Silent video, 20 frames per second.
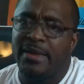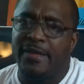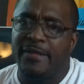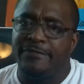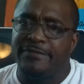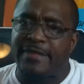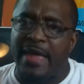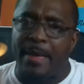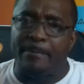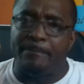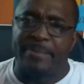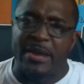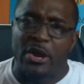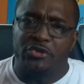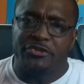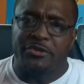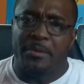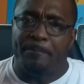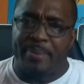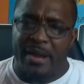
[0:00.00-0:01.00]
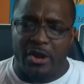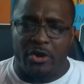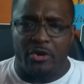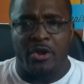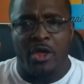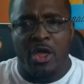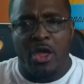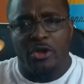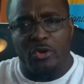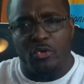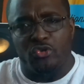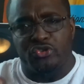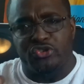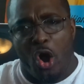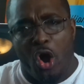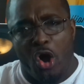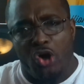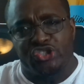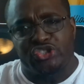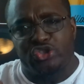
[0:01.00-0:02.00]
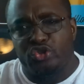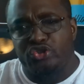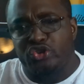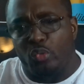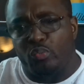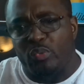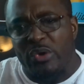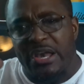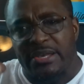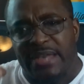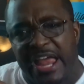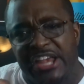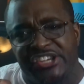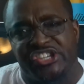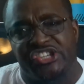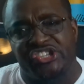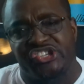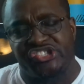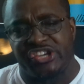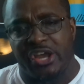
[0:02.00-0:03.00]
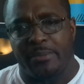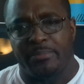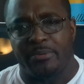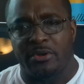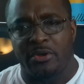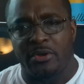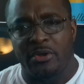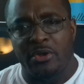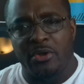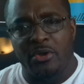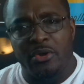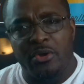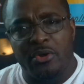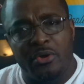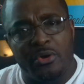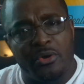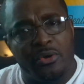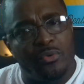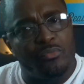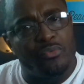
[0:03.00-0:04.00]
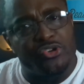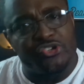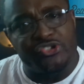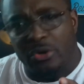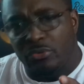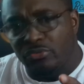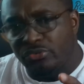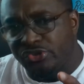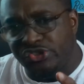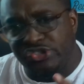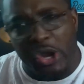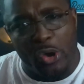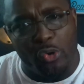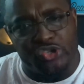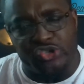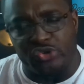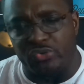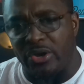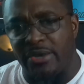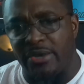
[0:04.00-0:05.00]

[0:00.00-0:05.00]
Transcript: that Build-A-Bear going to cost you your relationship with your children.